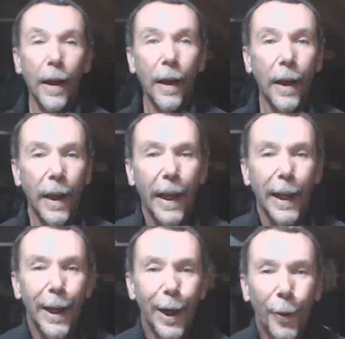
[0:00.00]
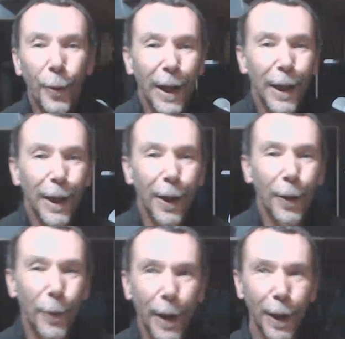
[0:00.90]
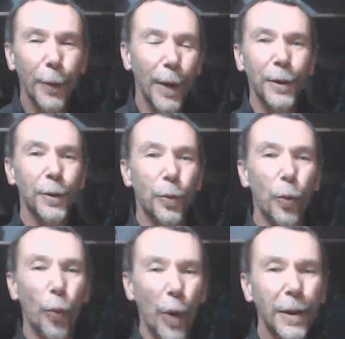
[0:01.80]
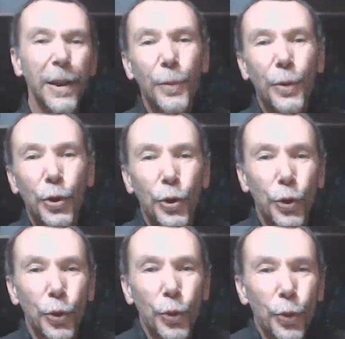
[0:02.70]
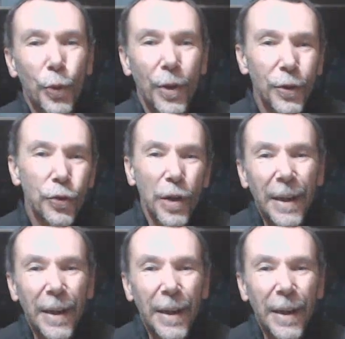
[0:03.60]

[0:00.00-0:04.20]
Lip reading: Hello, hello, hello, and welcome to the stream.